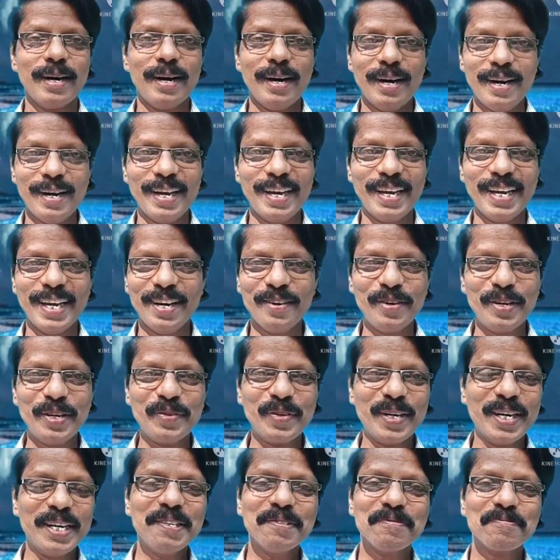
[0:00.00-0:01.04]
Hi
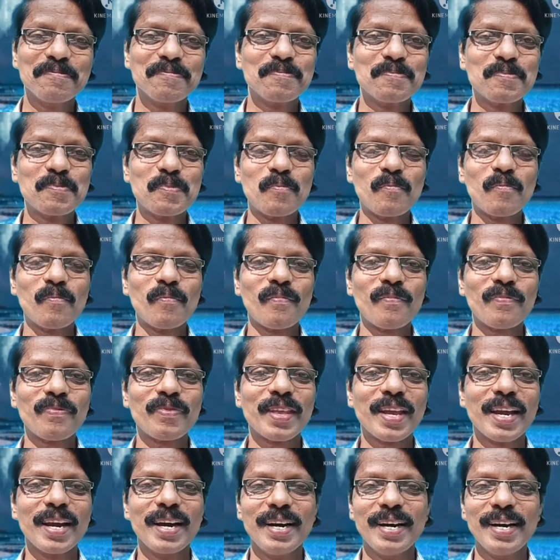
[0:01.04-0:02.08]
everyone,
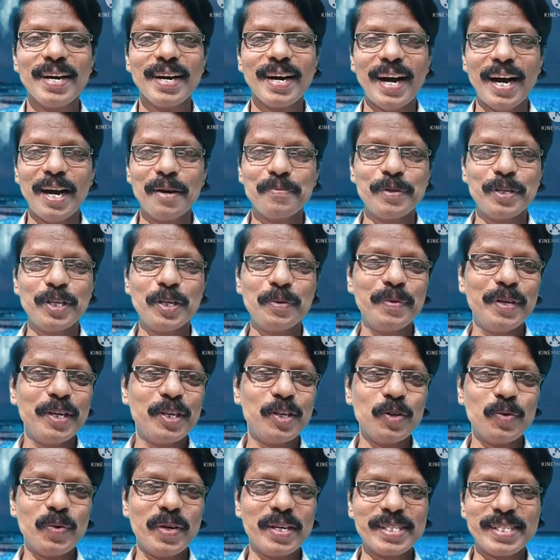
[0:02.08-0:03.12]
happy to
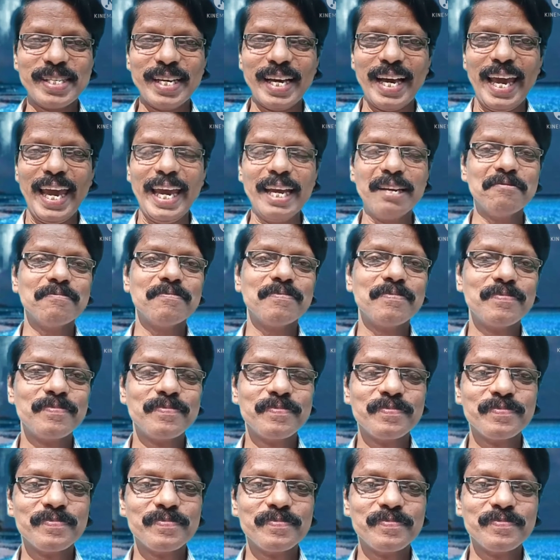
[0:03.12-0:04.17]
meet you once again.
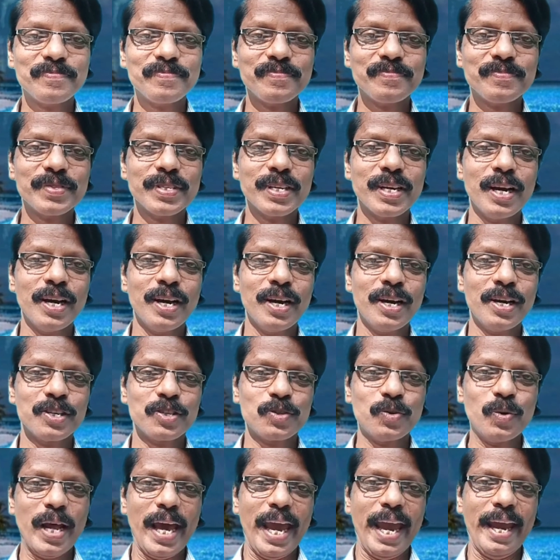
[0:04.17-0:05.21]

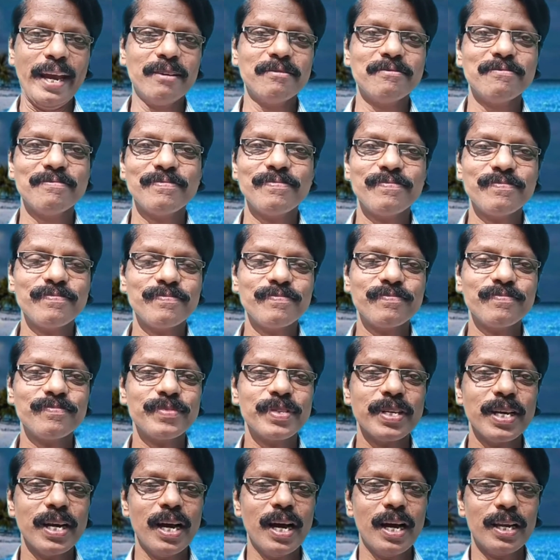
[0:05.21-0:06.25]
Today,
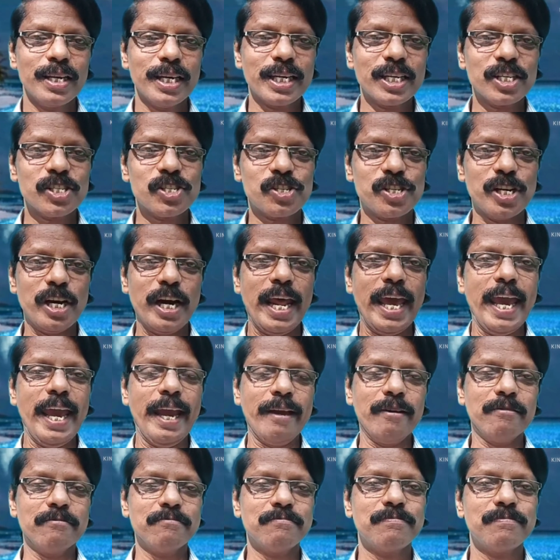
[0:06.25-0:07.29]
let us study
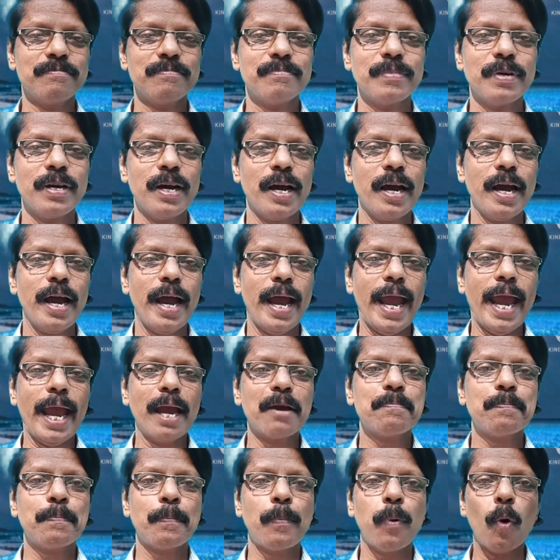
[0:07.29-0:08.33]
a
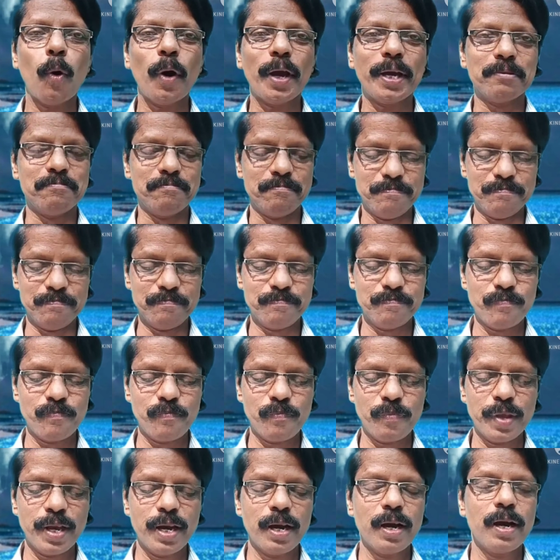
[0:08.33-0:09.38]
poem,
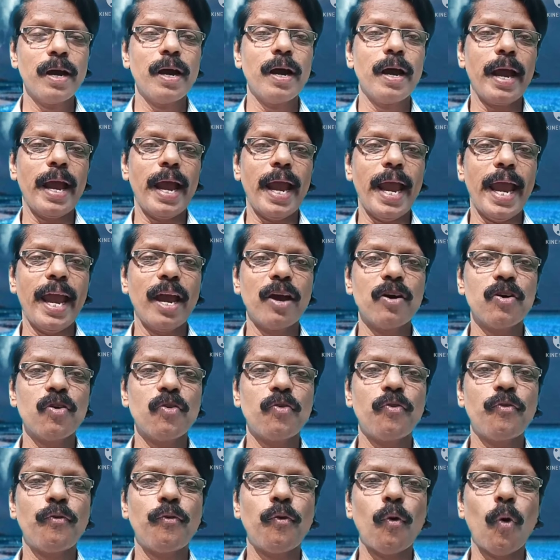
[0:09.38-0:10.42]
a
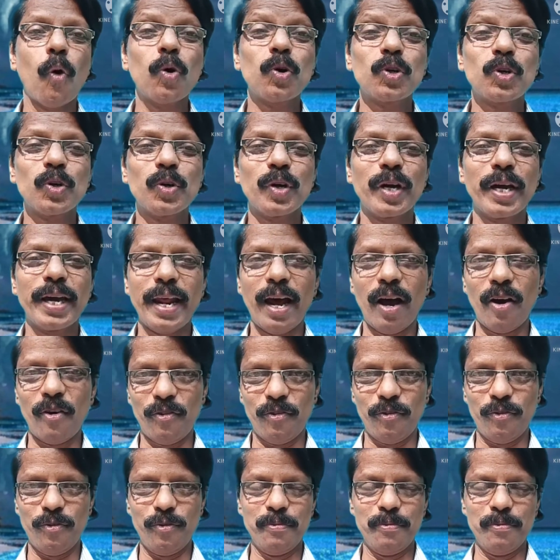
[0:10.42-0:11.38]
photograph.